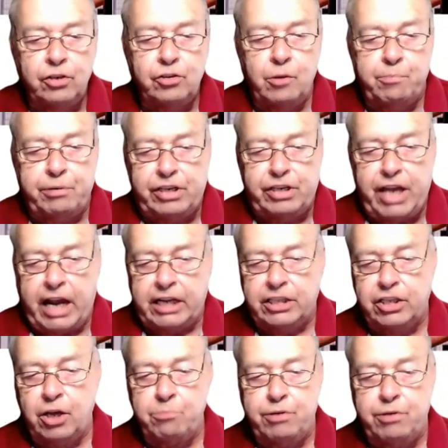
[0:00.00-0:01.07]
to protect
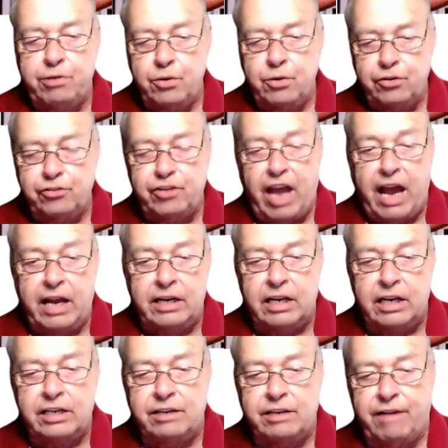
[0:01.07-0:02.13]
computers and
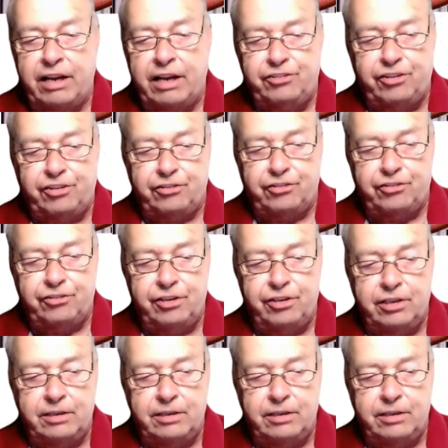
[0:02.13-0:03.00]
devices.